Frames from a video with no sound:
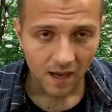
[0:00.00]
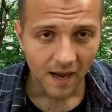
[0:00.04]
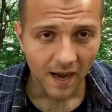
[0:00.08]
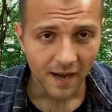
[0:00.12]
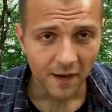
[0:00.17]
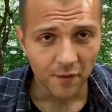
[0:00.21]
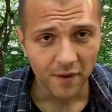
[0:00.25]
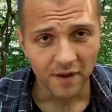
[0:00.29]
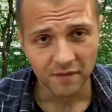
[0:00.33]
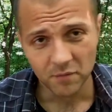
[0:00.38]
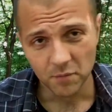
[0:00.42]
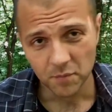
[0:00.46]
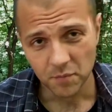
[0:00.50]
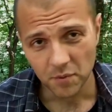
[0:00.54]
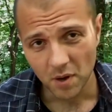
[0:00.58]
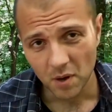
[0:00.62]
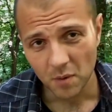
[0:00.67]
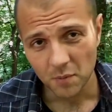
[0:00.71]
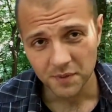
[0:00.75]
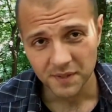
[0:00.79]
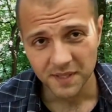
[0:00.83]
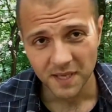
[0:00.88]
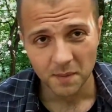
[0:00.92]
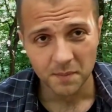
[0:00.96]
I don't have a
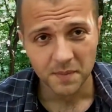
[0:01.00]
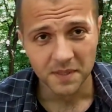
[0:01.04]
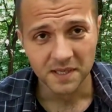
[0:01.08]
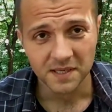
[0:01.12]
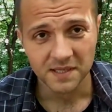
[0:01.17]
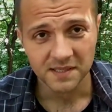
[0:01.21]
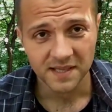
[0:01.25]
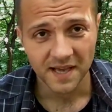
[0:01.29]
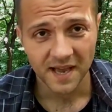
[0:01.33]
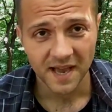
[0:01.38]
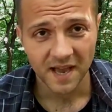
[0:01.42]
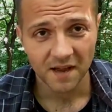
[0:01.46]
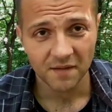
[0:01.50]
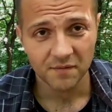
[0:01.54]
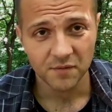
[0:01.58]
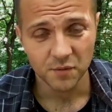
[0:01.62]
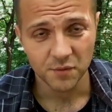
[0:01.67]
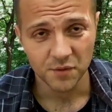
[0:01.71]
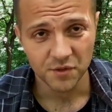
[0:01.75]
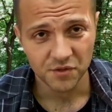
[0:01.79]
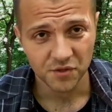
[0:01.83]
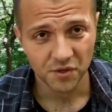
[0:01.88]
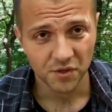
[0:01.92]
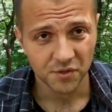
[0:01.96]
problem with that because I have the
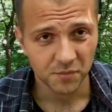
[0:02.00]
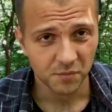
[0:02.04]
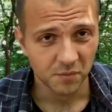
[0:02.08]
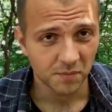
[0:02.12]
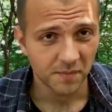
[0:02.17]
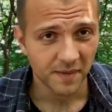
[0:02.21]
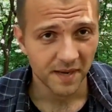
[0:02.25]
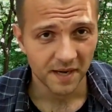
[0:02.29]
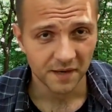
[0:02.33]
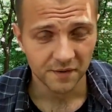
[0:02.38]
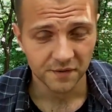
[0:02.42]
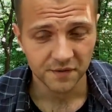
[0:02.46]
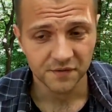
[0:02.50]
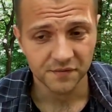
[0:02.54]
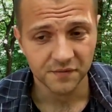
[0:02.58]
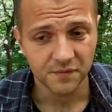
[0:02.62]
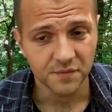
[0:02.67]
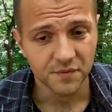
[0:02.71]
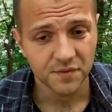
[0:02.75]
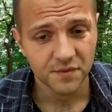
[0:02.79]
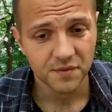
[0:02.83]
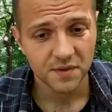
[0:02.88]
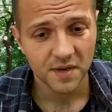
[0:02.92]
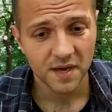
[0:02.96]
rechargeable batteries
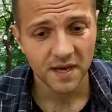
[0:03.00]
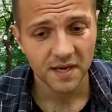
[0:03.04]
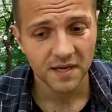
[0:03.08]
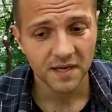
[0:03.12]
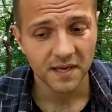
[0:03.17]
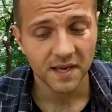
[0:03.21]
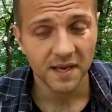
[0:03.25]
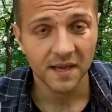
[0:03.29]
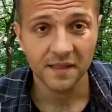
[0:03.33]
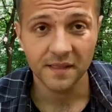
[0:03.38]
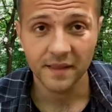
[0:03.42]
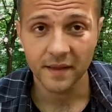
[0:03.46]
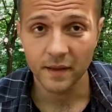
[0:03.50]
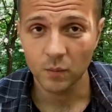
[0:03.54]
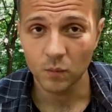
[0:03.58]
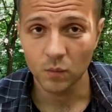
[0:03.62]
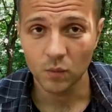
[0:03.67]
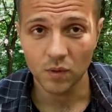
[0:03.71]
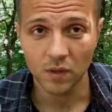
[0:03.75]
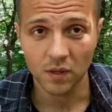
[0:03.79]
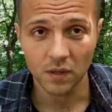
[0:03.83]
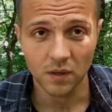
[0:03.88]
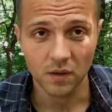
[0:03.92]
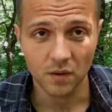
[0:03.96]
from Thrunite and they
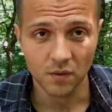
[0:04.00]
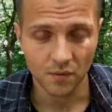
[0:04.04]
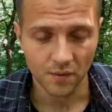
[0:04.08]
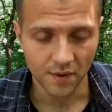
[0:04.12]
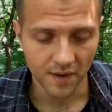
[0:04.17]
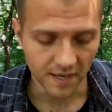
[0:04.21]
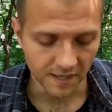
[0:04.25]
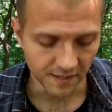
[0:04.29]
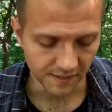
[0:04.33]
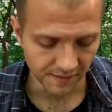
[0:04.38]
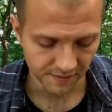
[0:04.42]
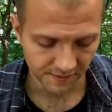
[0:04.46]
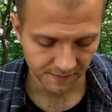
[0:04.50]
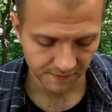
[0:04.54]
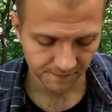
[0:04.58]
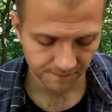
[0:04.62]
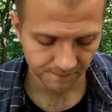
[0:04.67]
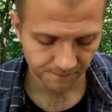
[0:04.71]
work great.